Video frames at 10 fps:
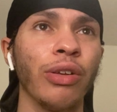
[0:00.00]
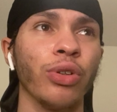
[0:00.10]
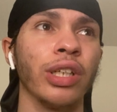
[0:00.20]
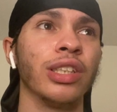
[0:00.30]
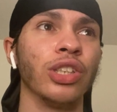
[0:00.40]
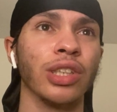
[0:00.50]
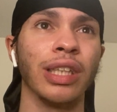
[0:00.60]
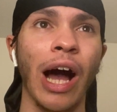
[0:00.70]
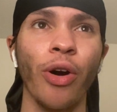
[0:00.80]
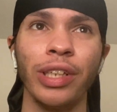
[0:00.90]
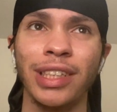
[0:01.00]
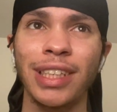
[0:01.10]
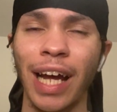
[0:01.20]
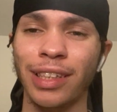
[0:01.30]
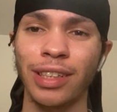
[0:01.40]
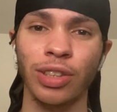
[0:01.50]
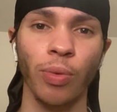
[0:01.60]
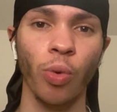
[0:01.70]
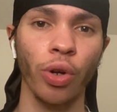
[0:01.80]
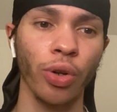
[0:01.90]
or they're just doubting his tactics
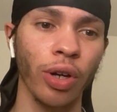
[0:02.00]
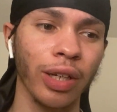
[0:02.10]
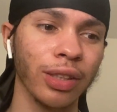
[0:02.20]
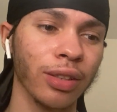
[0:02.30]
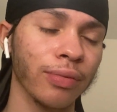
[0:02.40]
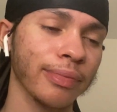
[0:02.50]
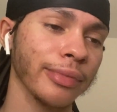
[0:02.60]
and whatnot. And